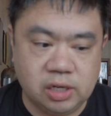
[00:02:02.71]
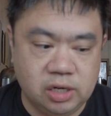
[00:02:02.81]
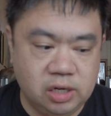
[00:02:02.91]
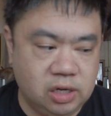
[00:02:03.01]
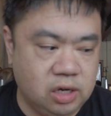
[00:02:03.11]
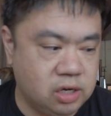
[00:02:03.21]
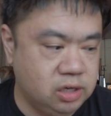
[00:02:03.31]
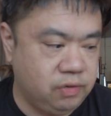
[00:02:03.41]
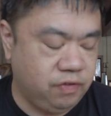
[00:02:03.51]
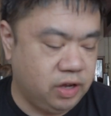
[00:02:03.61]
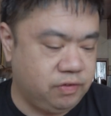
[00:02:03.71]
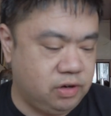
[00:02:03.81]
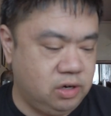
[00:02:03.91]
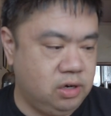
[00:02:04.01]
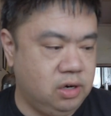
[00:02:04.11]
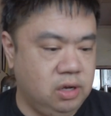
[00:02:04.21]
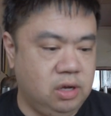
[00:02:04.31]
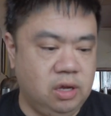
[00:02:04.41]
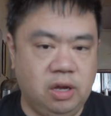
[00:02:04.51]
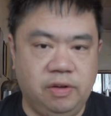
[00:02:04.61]
get a good flavor
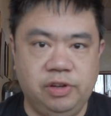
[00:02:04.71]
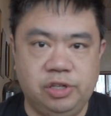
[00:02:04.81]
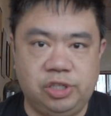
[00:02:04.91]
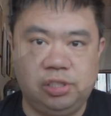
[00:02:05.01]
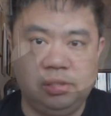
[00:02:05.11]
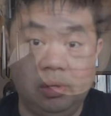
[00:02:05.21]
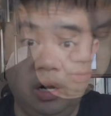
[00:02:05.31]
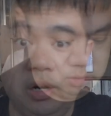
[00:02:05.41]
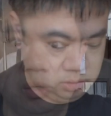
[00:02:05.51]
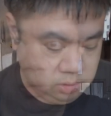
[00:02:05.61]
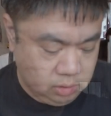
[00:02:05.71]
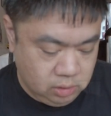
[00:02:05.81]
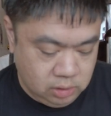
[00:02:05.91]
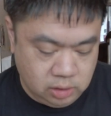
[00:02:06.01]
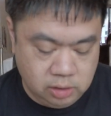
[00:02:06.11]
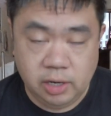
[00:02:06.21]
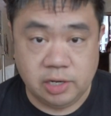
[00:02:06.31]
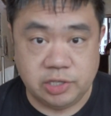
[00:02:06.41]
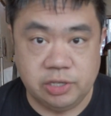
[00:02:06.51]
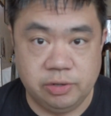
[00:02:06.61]
of each. All
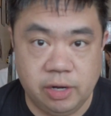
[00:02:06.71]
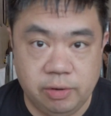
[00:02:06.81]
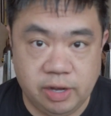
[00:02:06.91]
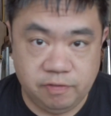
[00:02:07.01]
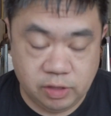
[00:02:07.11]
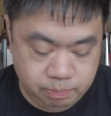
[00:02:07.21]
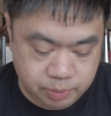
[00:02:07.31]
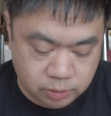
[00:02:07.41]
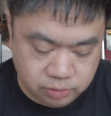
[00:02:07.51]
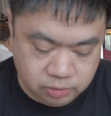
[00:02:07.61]
right, so now we have the boat